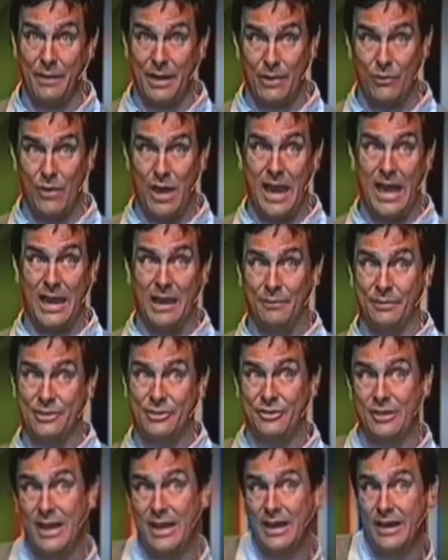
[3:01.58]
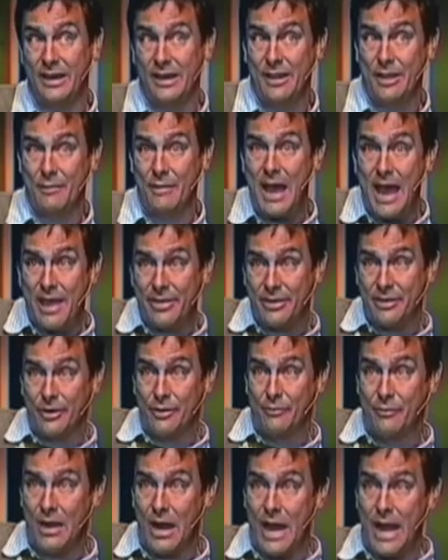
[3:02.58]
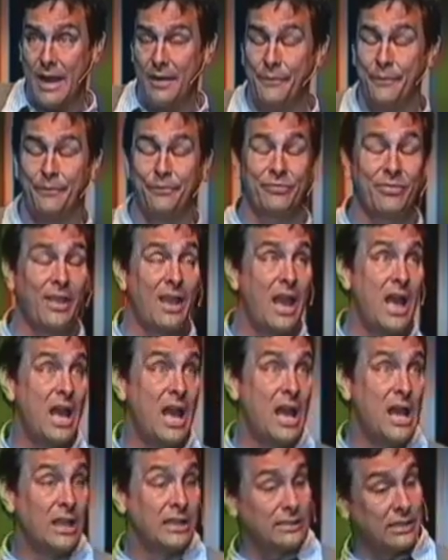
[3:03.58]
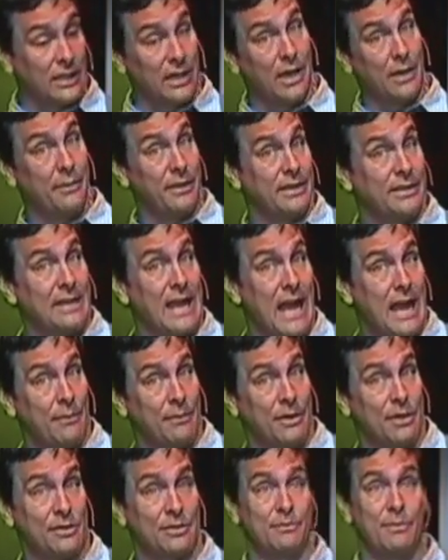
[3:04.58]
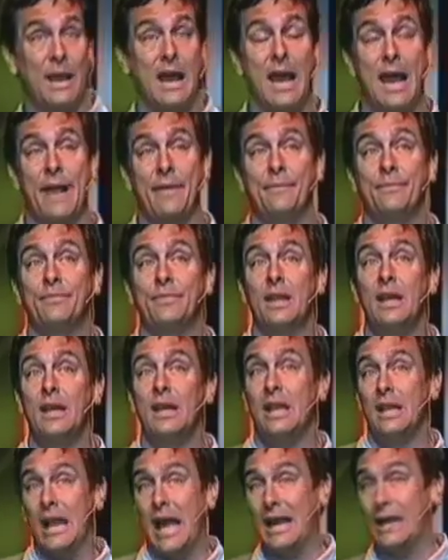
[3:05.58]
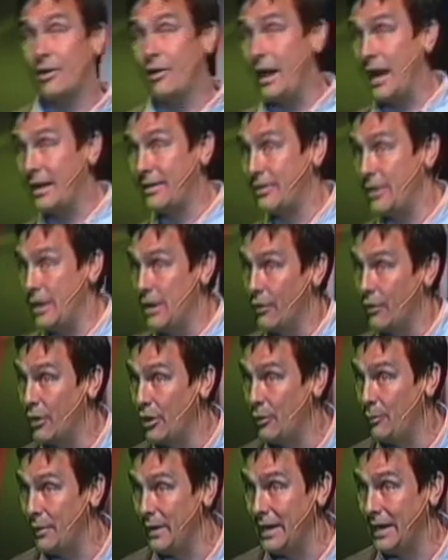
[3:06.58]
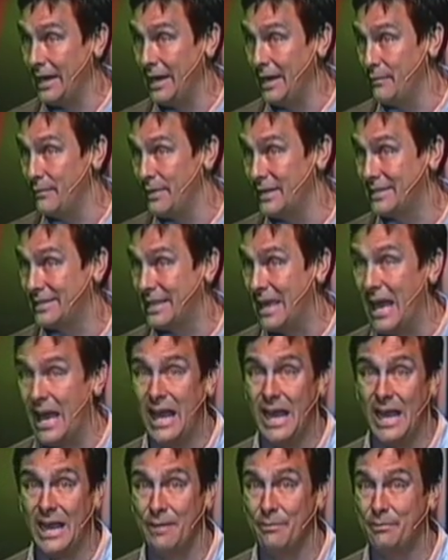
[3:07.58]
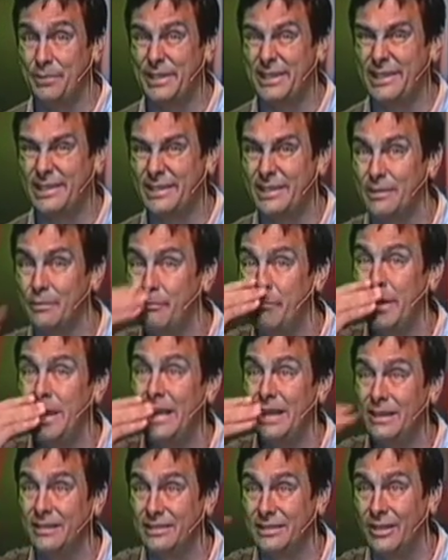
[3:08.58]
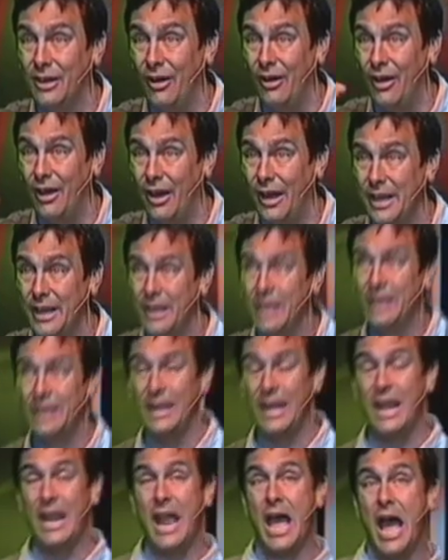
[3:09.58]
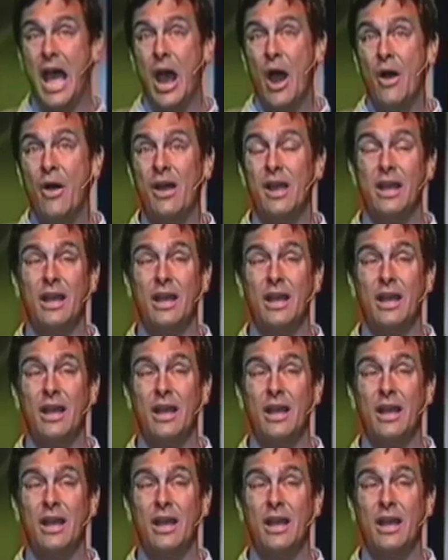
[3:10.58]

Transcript: meanwhile, I'm stranded in the bathroom, right? So a little bit of time goes by. I crack the door open and give him the sign, psst, Beanie's gone, you know?